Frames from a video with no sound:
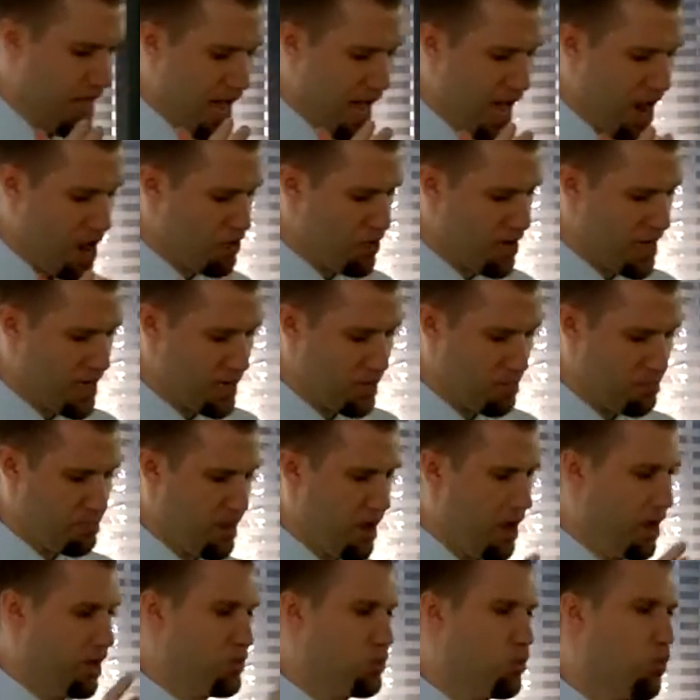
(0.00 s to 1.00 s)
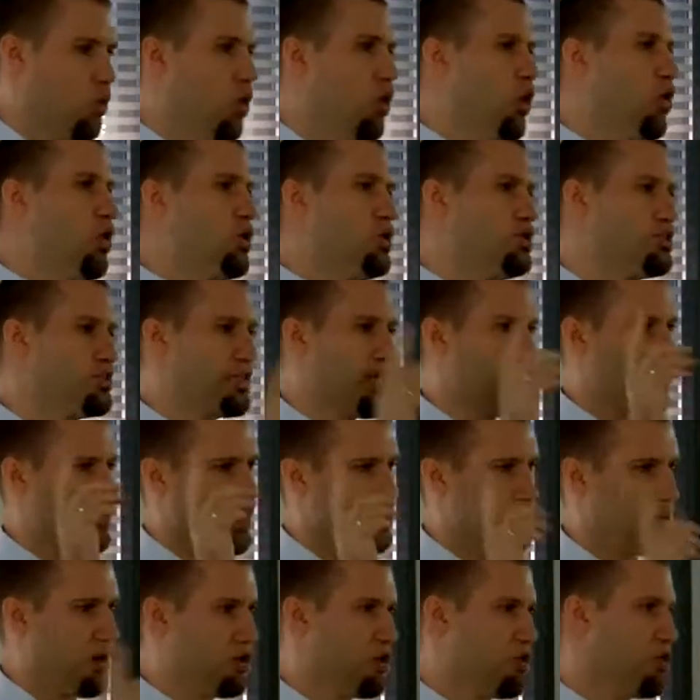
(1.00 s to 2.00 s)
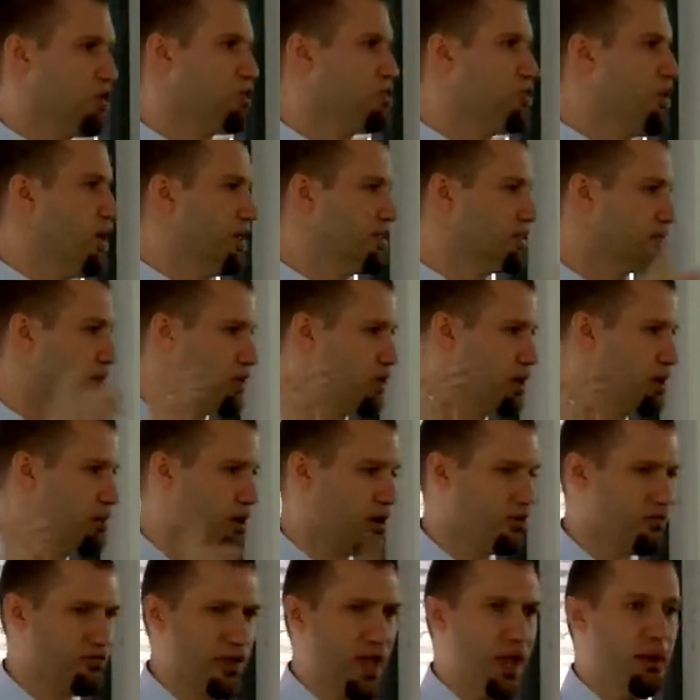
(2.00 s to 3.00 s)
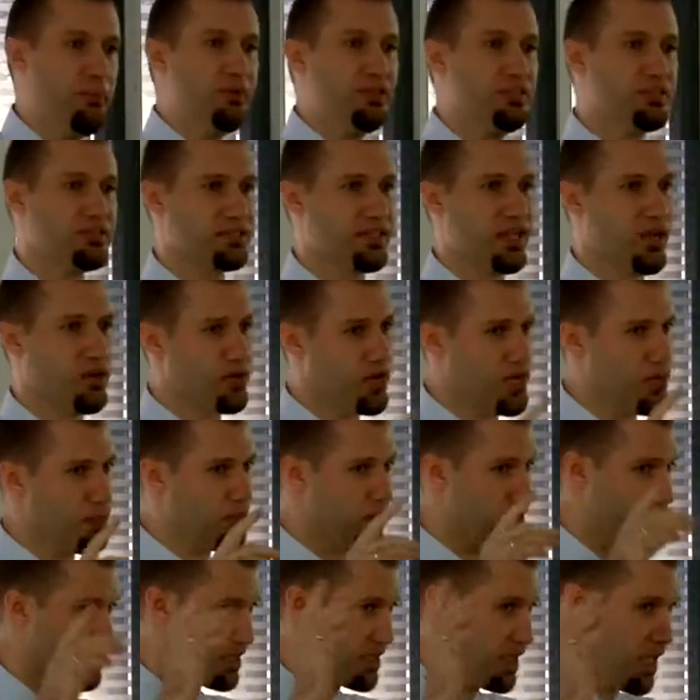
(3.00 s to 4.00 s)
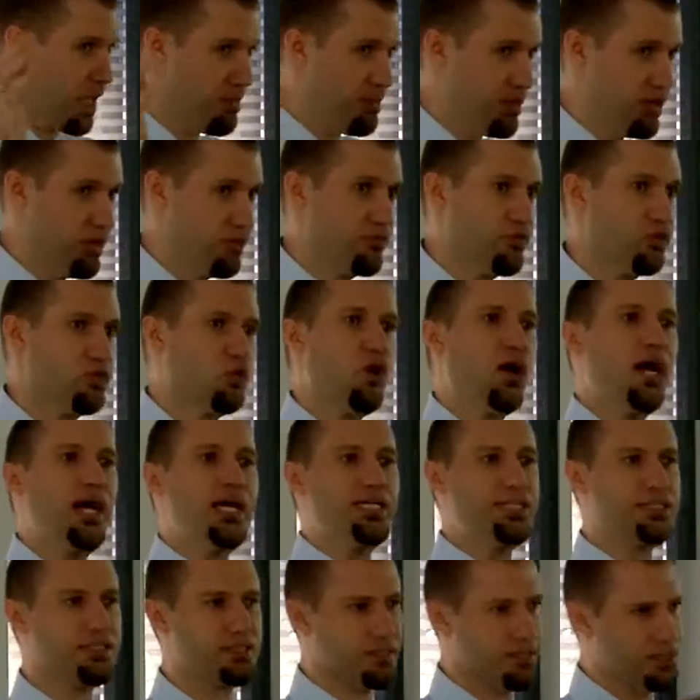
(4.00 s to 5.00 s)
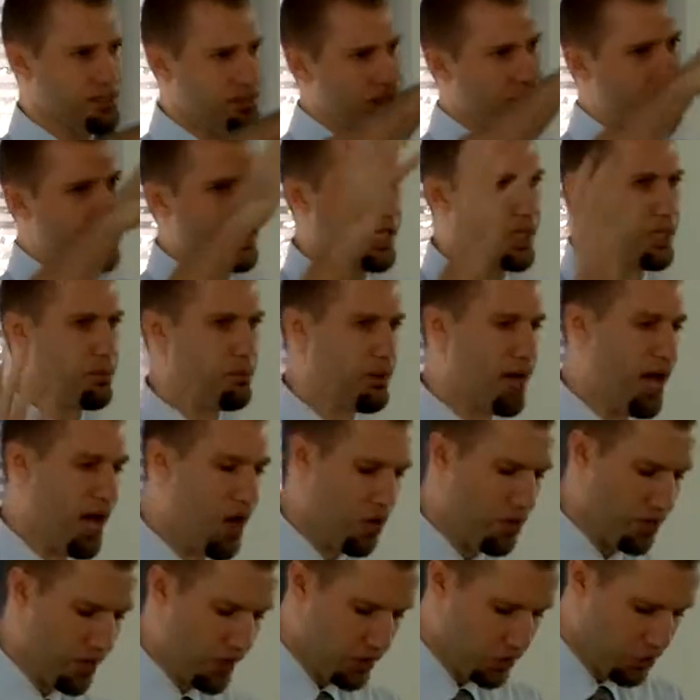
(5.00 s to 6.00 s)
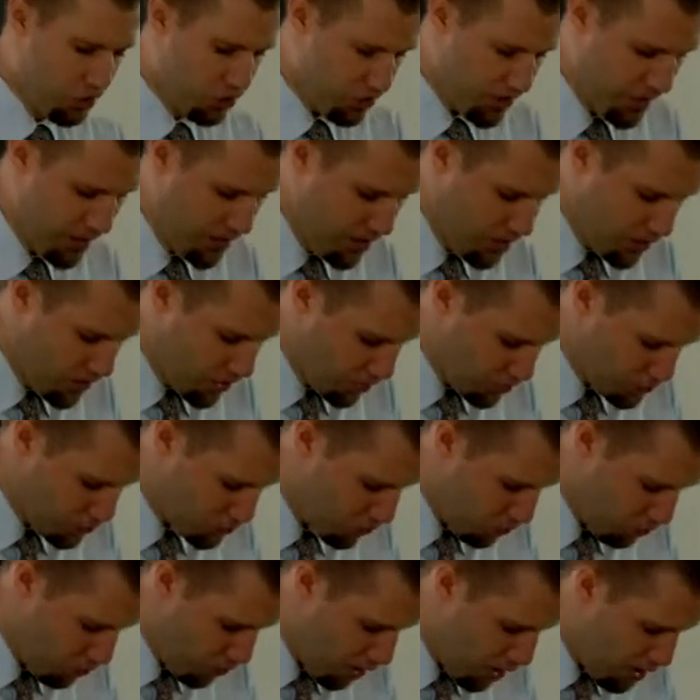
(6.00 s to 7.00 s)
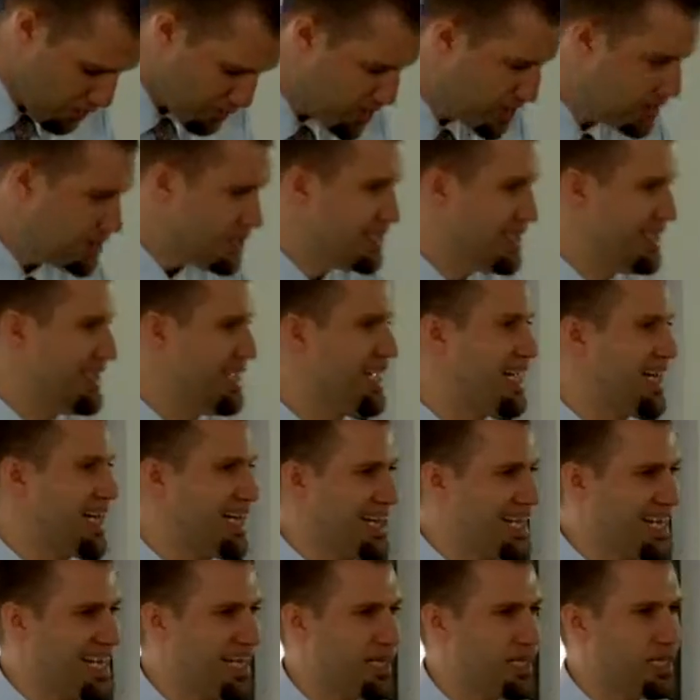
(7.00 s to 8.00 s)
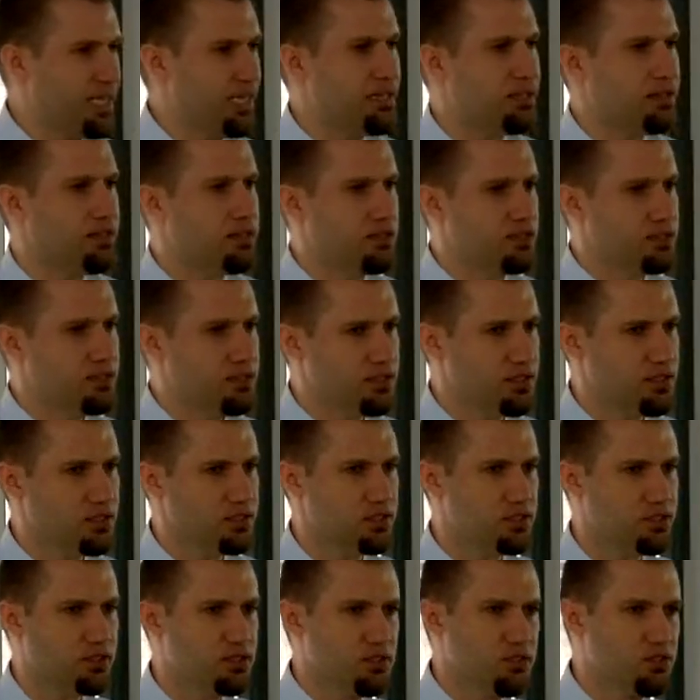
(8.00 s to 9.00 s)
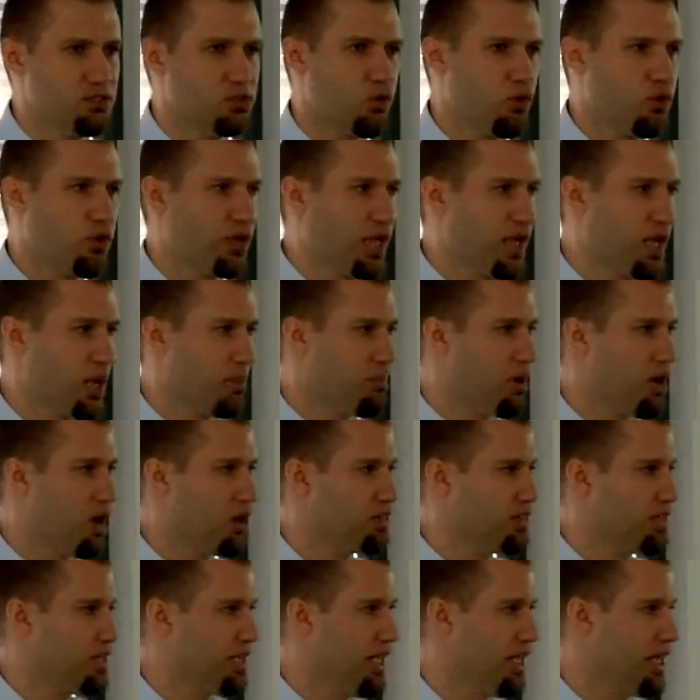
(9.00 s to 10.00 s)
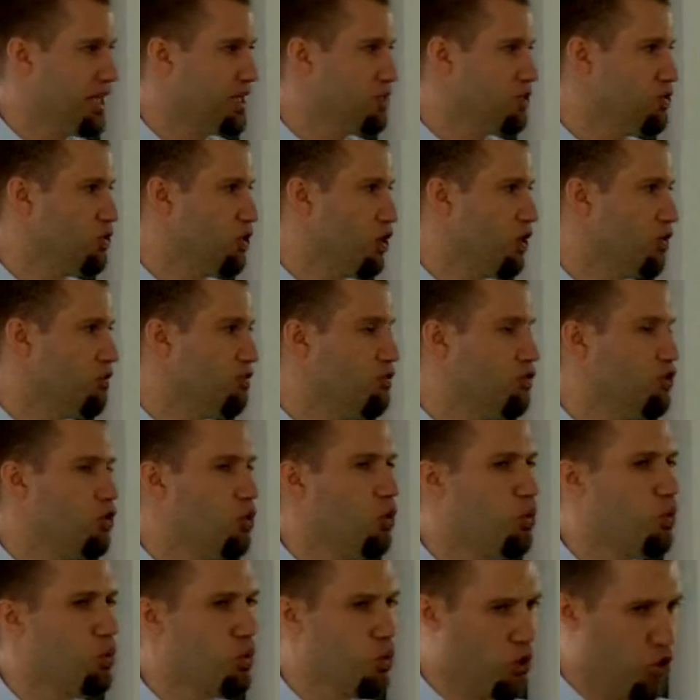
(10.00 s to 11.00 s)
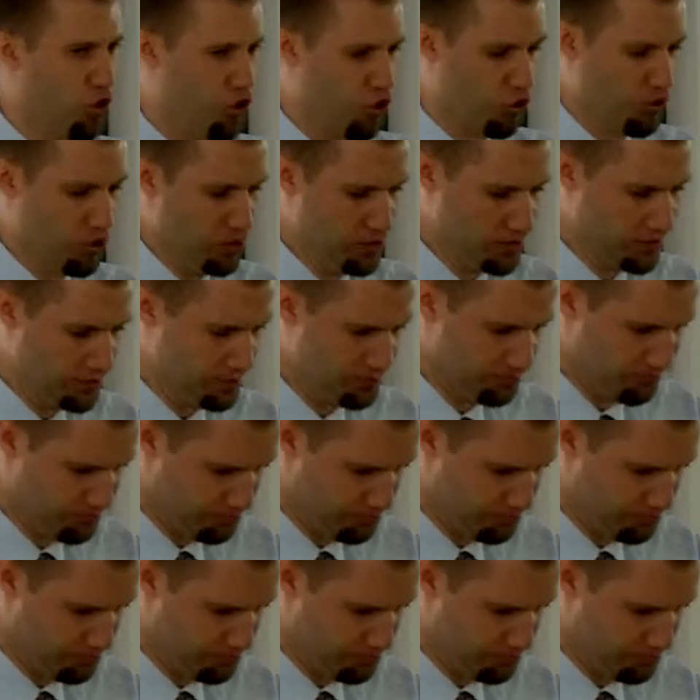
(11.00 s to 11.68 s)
I read about wars, and I read about earthquakes, and I read about famines, and I read about the coming of Christ in power and glory. So obviously, clearly, this is talking about the end of the world.